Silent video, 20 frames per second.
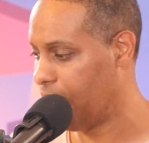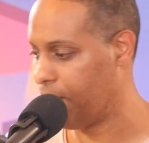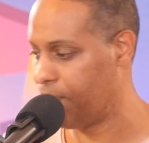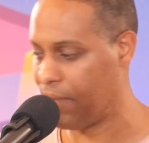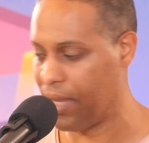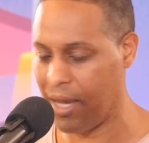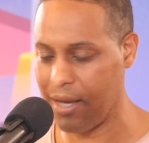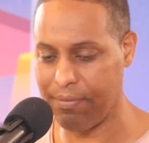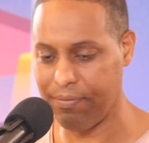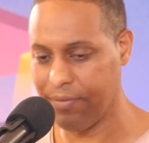I'm
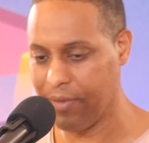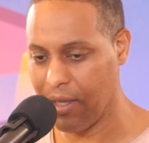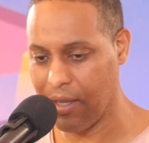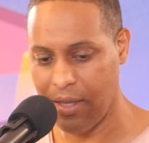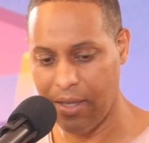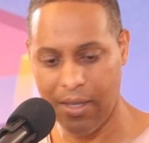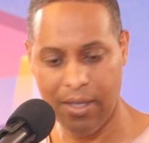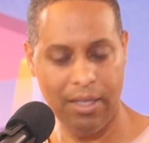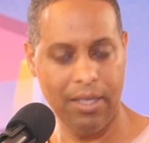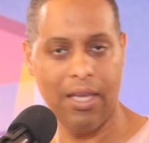not,
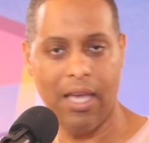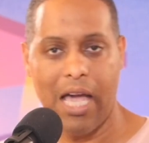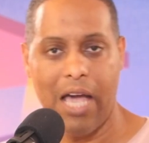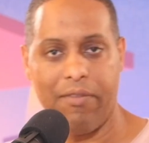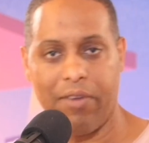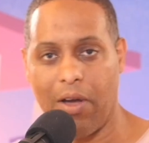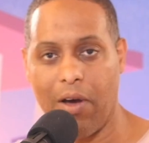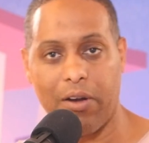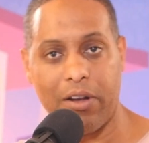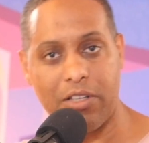I
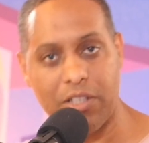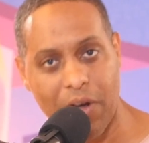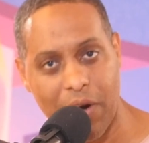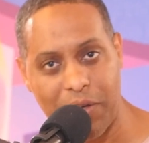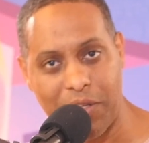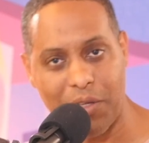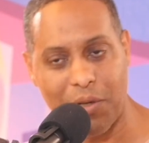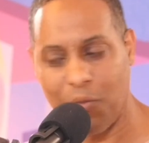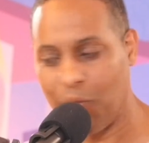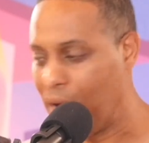haven't gone to
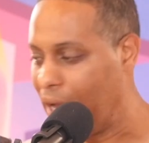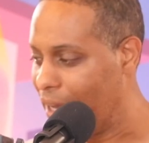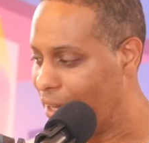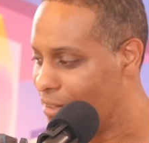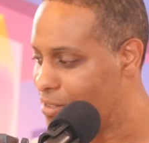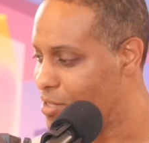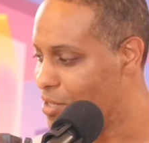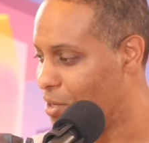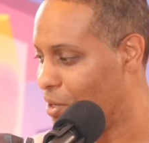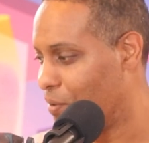church in a
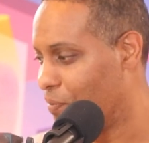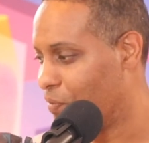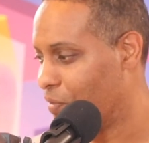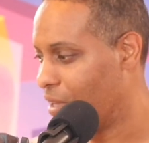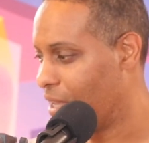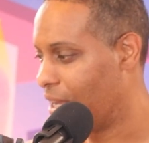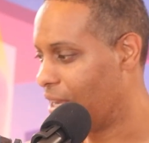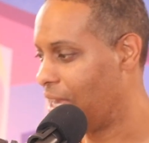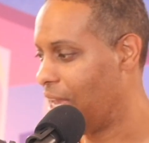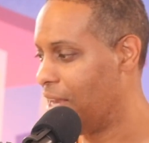while, so
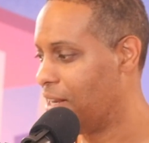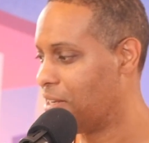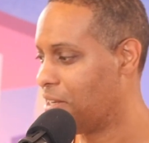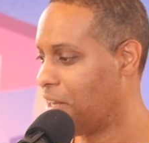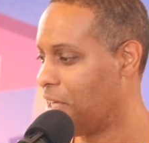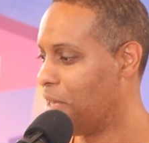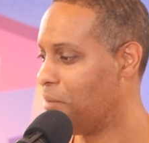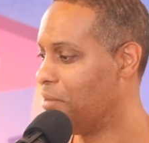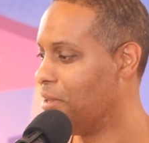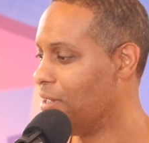I can't
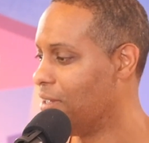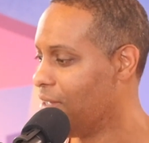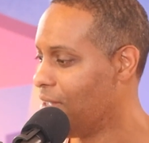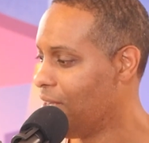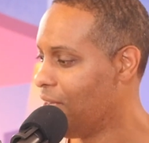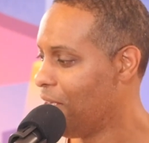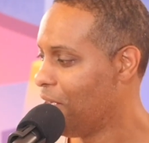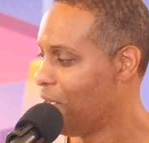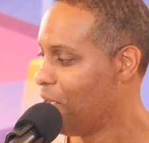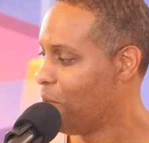claim to
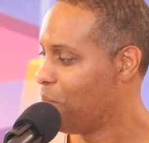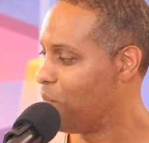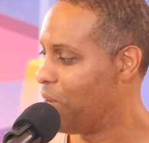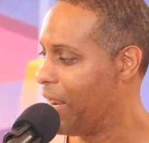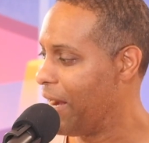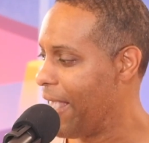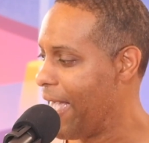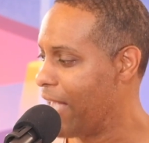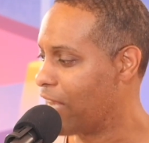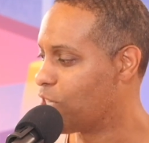
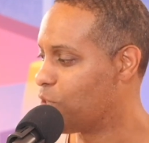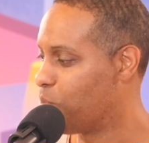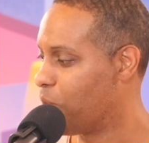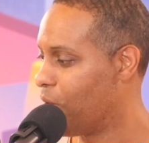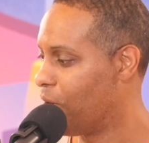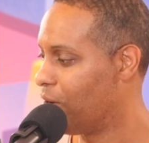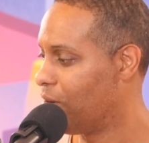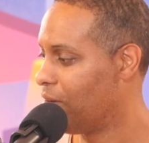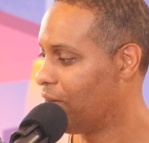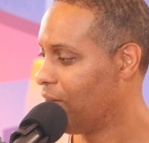be an
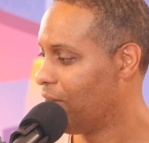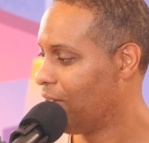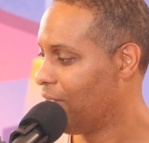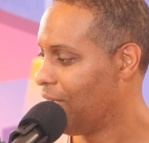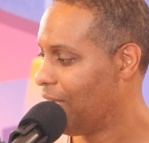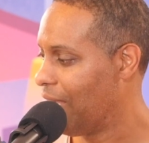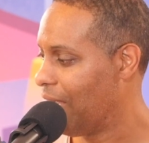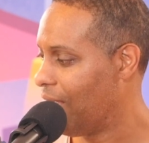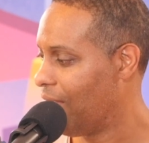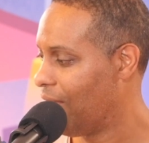expert
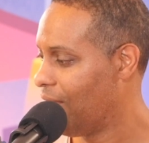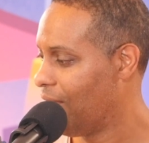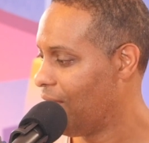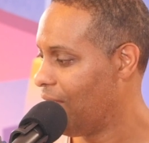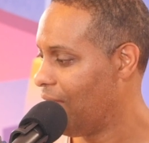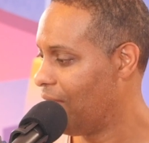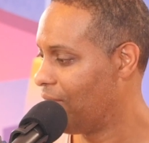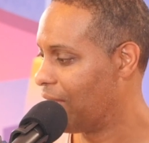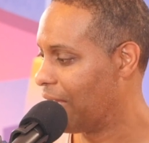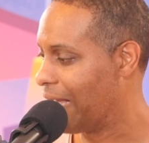
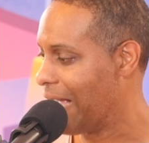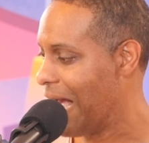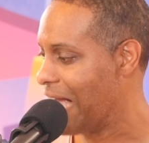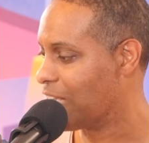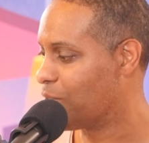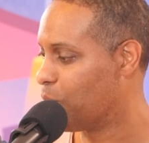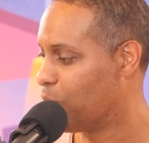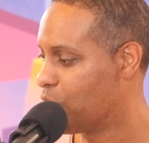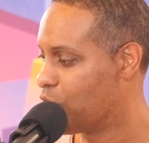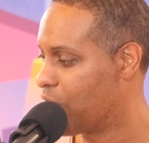in the
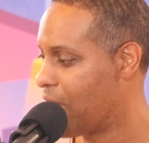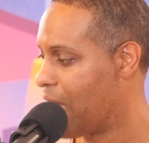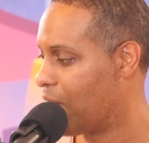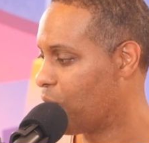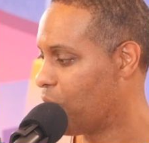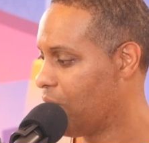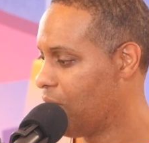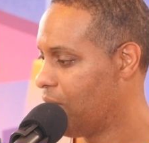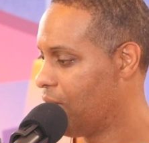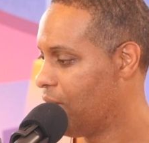gospel
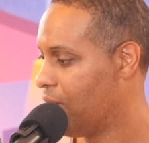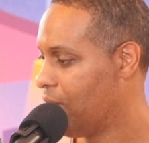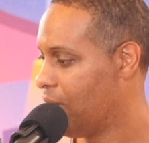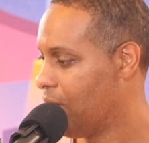genre.